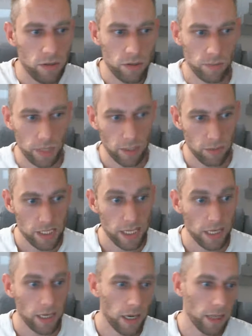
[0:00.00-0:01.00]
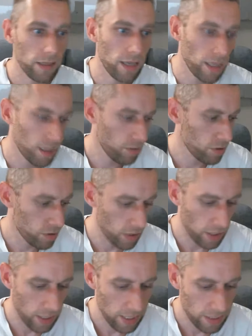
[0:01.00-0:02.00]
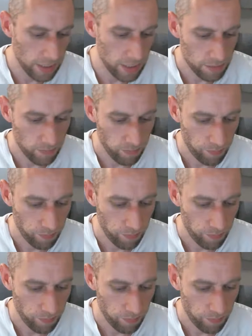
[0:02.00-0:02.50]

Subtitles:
or somebody was near, and then it would trigger the LEDs.